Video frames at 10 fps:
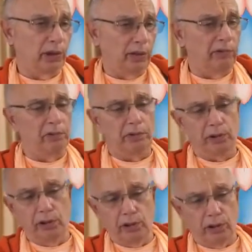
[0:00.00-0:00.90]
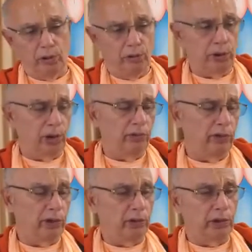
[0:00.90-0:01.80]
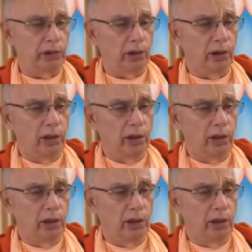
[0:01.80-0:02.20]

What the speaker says: Everyone's the eternal servant of Krishna.